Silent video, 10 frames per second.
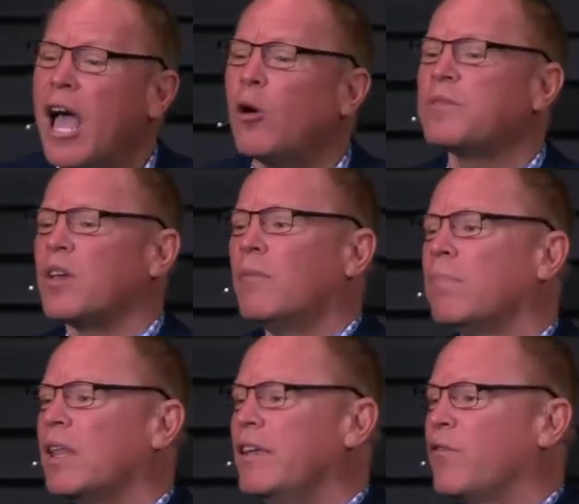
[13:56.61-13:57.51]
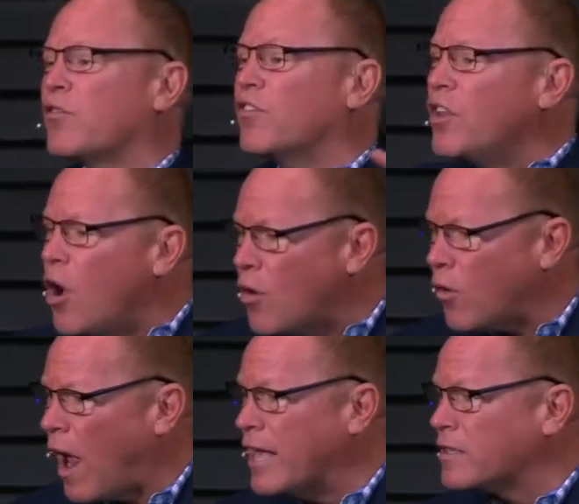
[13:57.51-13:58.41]
helps unbelievers know
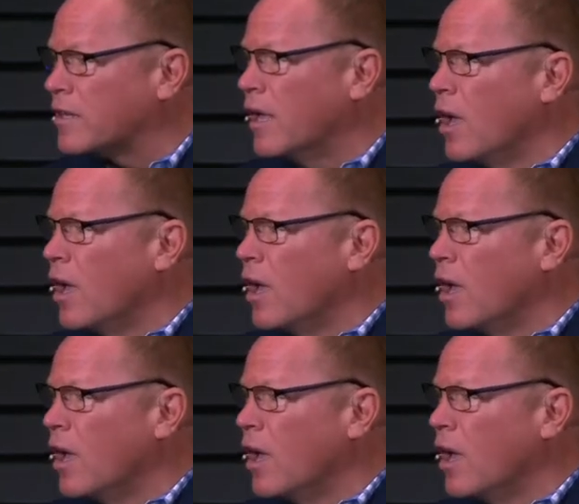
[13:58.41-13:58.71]
Christ.